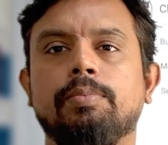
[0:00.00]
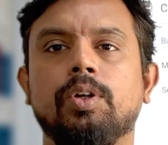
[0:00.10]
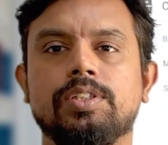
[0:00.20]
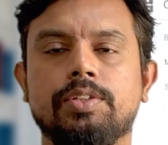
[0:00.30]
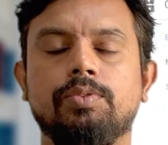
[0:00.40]

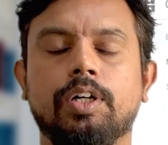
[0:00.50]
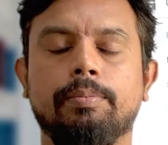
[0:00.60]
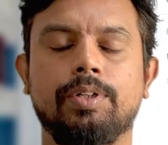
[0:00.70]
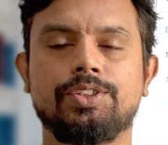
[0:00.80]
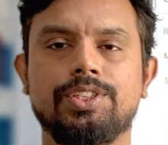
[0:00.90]
policy works.
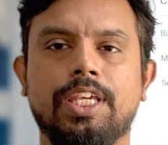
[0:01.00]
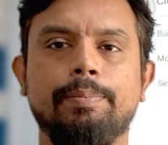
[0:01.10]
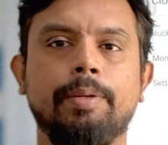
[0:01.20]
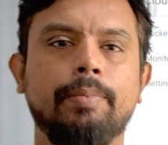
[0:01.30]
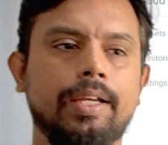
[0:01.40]
But just keep
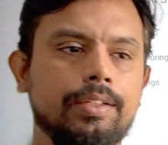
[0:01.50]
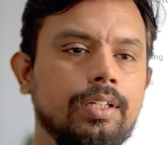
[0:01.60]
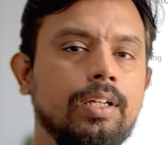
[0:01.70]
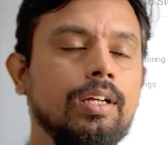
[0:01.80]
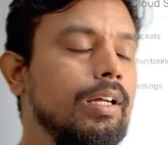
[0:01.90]
in mind,
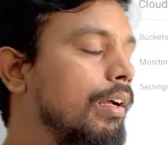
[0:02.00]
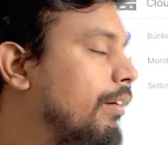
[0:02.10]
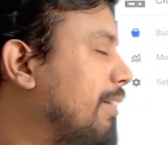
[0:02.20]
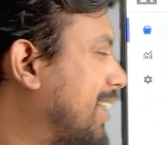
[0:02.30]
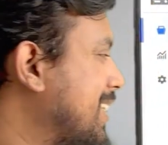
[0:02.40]

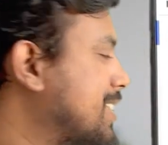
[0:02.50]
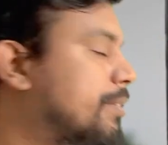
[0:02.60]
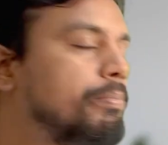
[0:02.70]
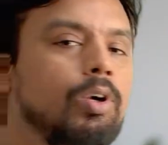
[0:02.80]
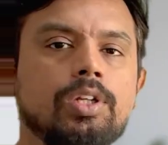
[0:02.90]
retention
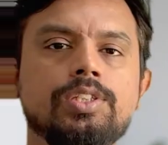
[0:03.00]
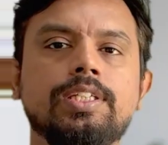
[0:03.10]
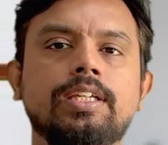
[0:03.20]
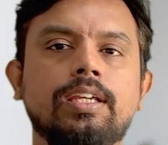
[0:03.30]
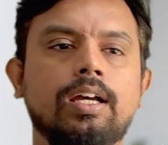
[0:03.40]

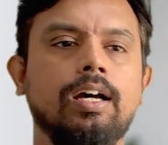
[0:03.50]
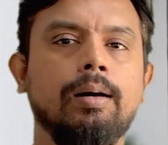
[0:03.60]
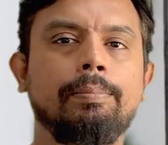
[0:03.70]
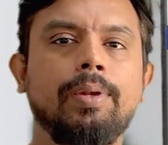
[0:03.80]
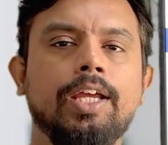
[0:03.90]
policy
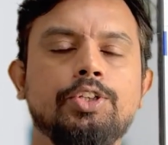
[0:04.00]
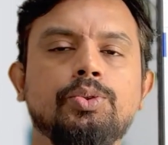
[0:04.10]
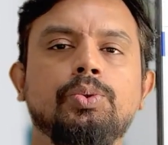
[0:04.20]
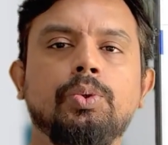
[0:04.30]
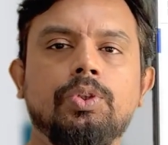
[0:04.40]
apply to
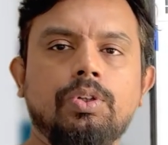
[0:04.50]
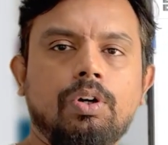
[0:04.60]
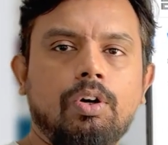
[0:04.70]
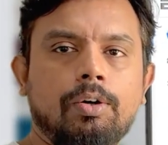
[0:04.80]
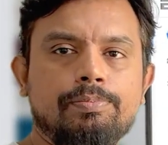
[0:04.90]
those
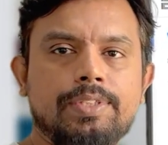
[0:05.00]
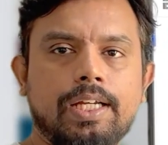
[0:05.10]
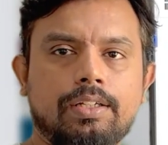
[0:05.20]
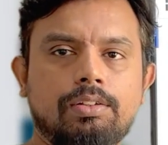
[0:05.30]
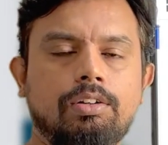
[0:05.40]

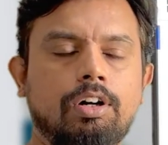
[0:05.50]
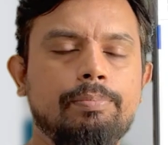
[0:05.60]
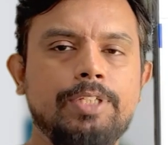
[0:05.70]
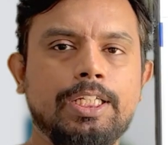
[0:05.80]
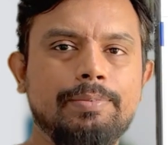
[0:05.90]
object.
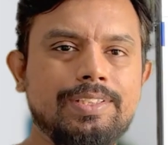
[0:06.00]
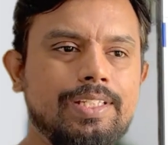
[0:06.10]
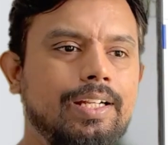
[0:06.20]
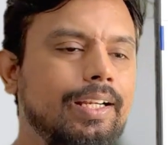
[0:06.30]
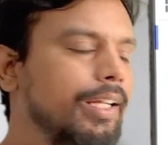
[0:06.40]
Object means the
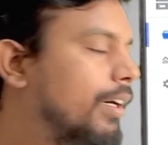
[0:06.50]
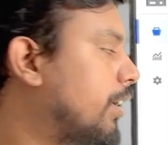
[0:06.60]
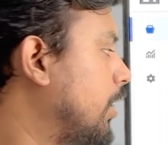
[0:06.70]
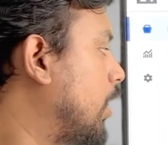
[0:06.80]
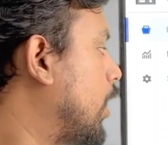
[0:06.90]
data
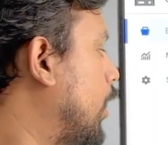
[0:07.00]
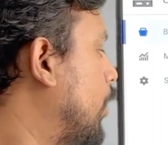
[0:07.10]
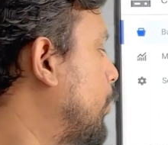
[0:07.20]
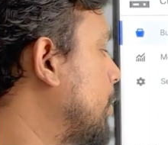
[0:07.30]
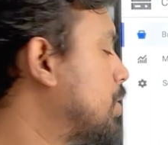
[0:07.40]

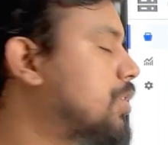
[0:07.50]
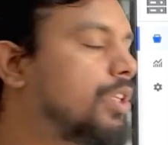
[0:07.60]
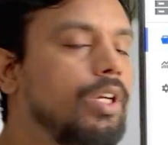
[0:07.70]
which